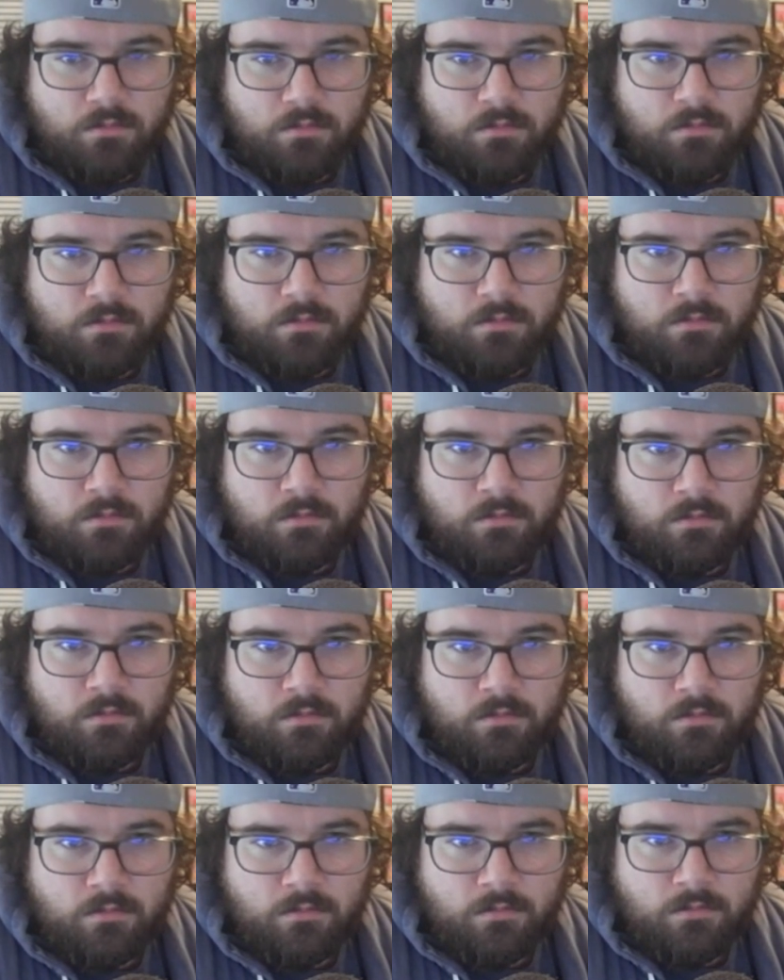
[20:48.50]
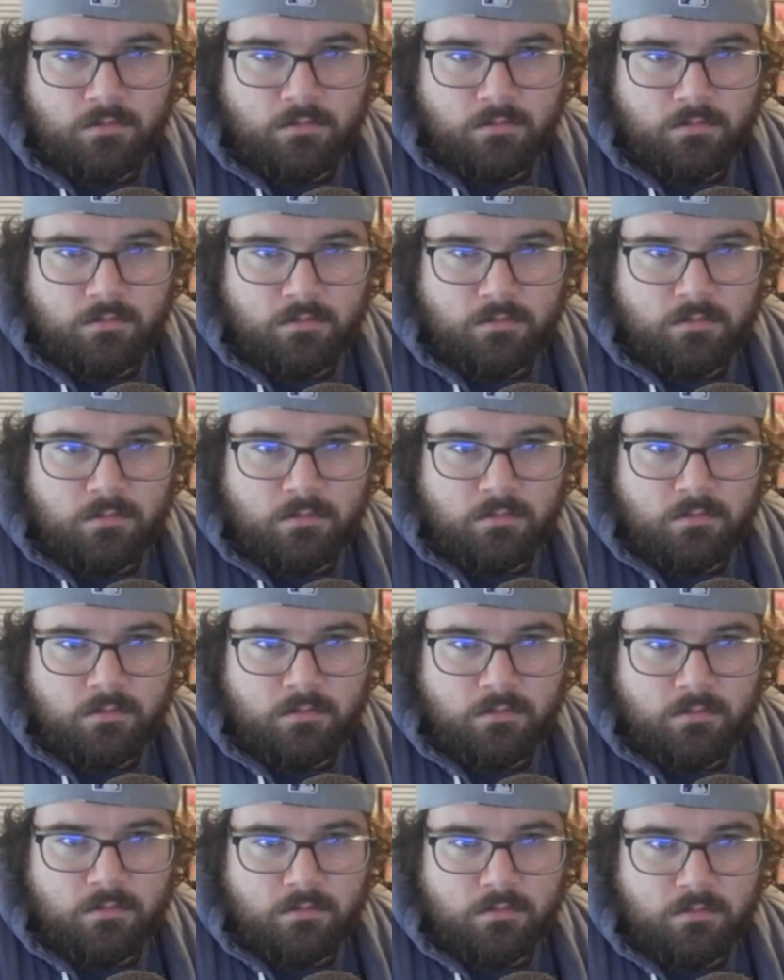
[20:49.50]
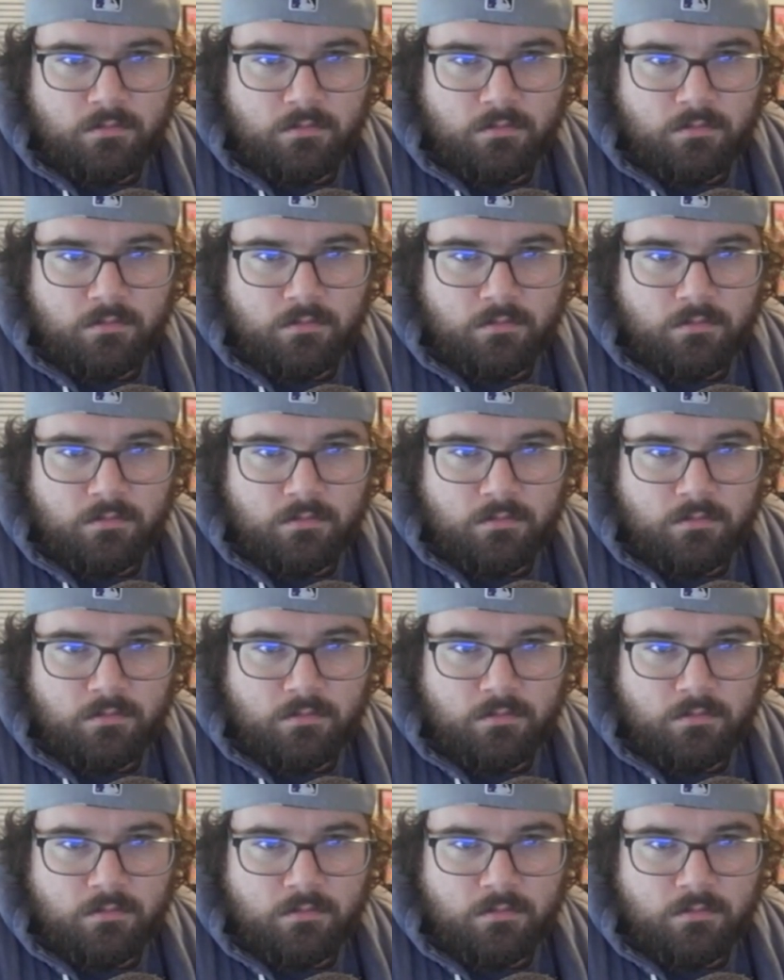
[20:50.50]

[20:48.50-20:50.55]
(silence)